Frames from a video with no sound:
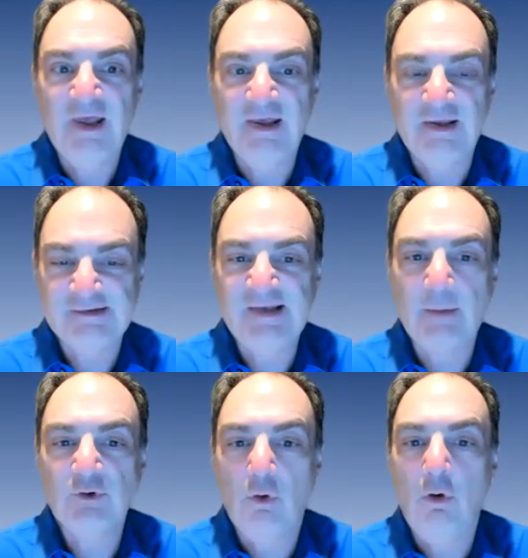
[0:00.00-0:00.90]

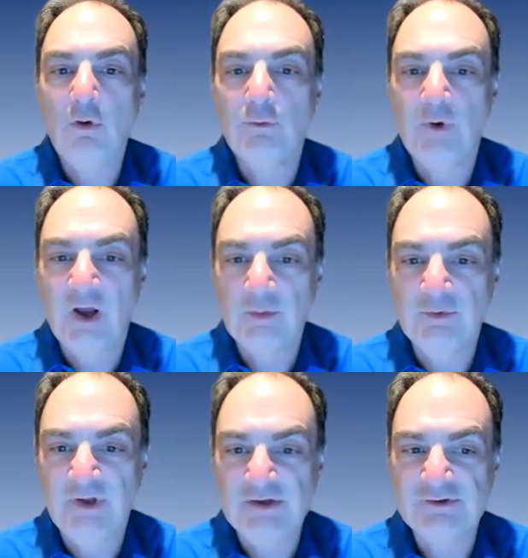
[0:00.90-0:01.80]
Accept all their
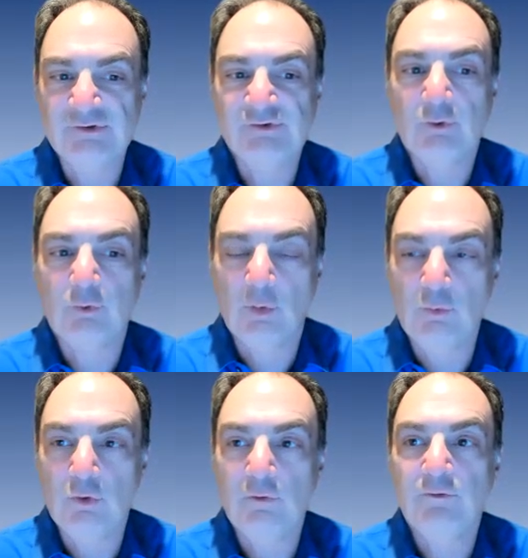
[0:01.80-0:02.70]
recommendations to
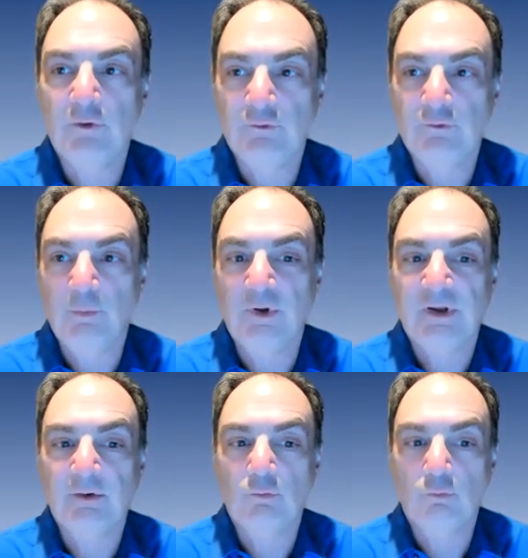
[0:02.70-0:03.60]
remove the
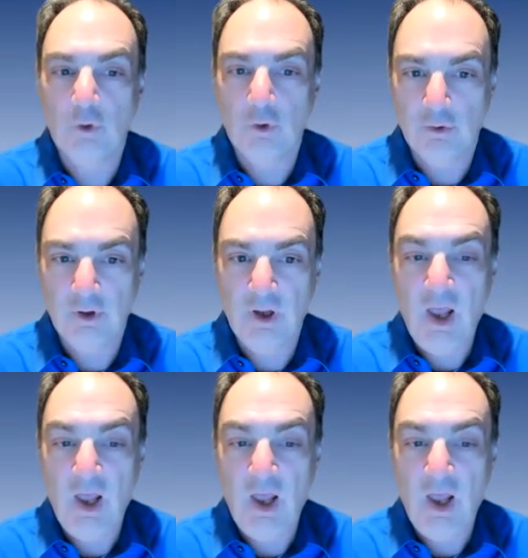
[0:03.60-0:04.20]
duplicate word.